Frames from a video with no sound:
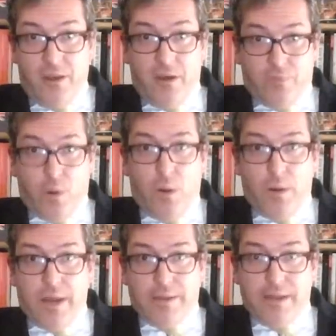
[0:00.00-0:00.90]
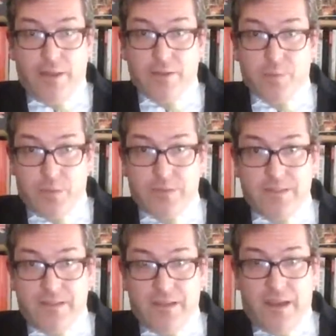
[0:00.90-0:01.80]
of Huawei and the others, but
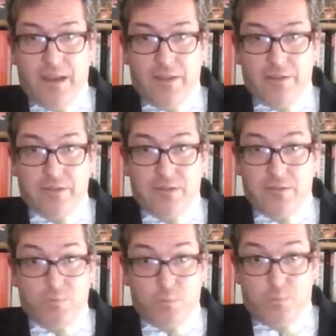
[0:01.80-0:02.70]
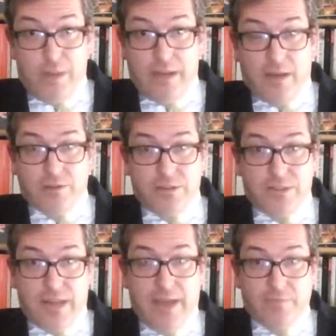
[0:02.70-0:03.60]
uh, there's many countries
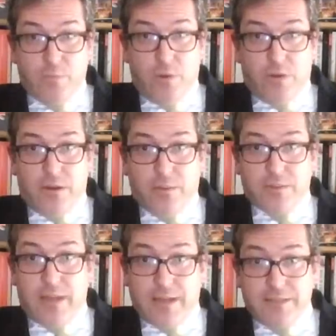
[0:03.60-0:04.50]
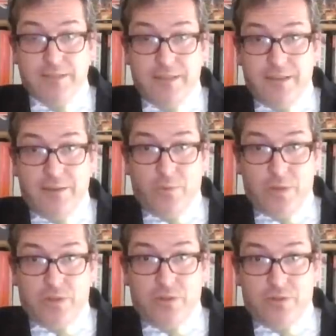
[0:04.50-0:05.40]
that haven't woken up to that, and we
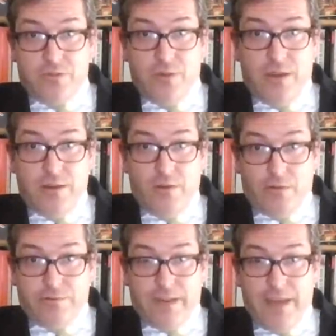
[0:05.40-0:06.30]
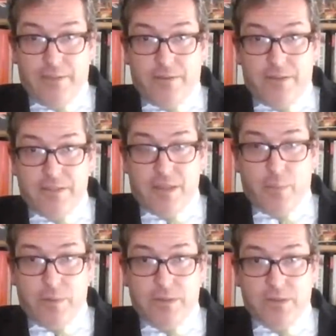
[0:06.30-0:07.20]
should uh, not forget that these
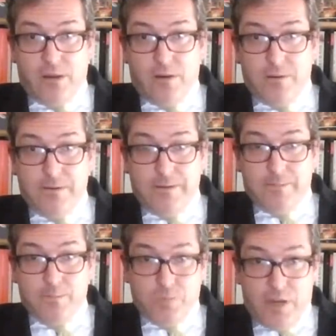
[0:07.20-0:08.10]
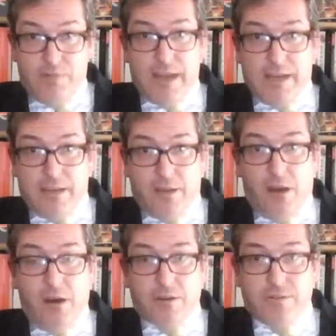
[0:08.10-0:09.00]
companies are directly at the
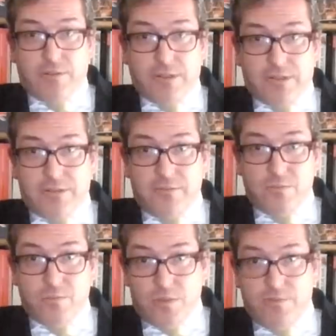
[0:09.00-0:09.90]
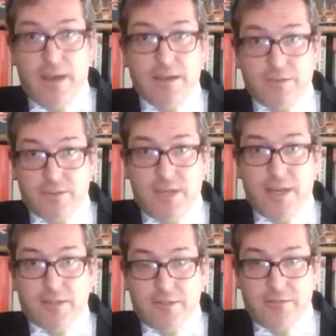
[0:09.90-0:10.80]
heart of this surveillance state.